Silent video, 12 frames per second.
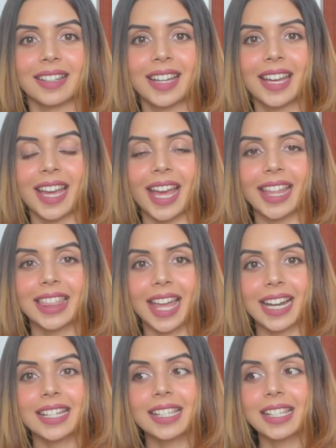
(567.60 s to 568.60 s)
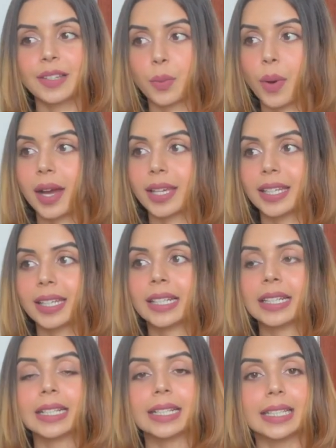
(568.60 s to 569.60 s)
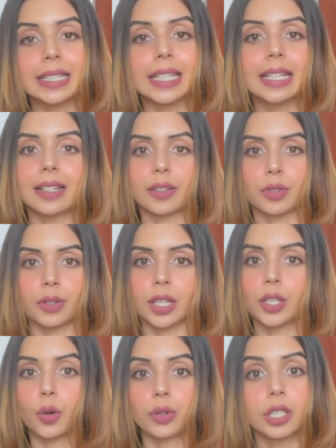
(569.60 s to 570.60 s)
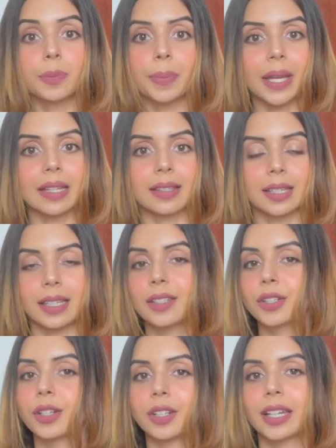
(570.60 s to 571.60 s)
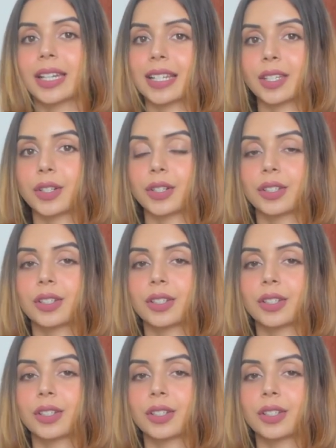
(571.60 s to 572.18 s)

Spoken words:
And that is why decluttering your space, internal and external,